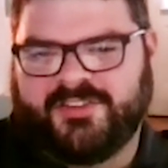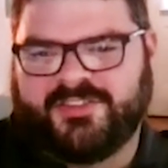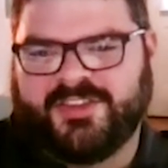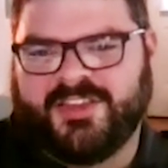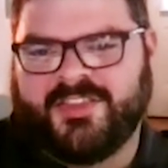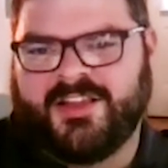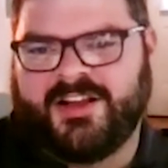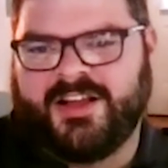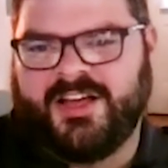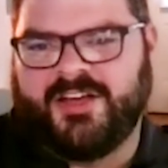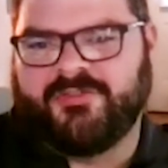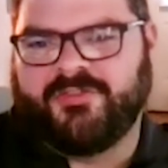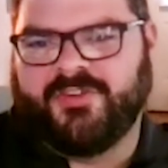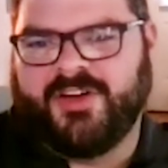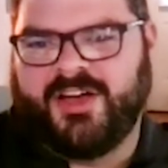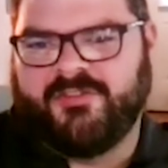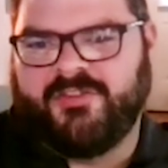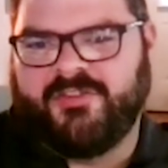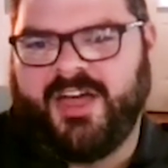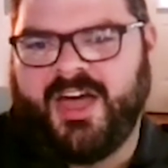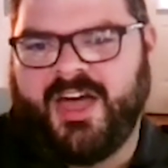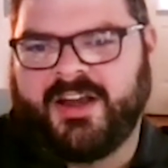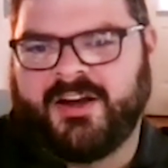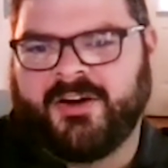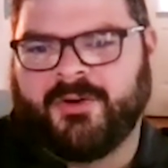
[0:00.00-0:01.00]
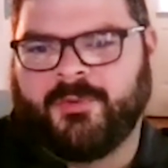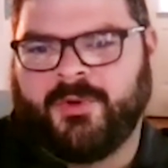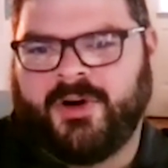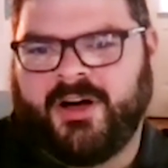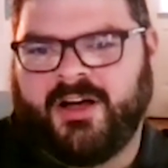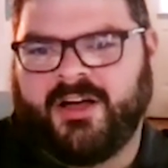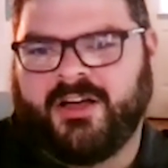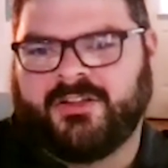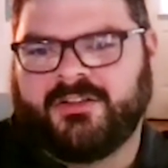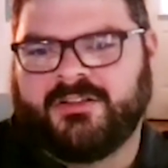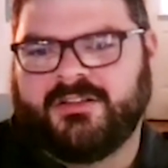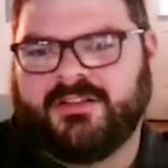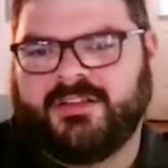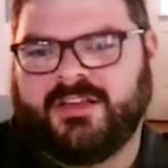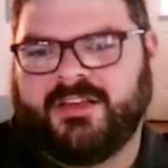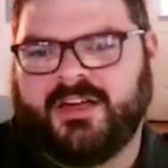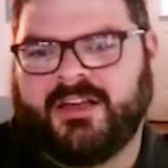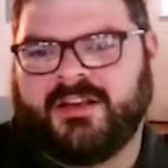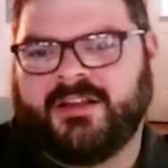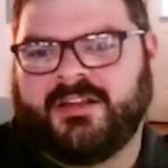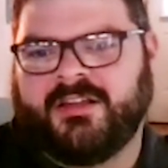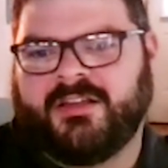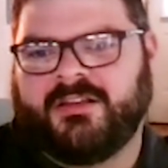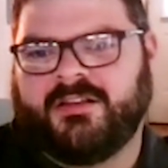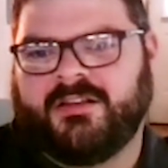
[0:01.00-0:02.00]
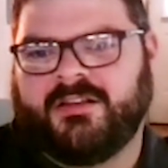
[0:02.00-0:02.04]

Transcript: thing that I've had in a while. And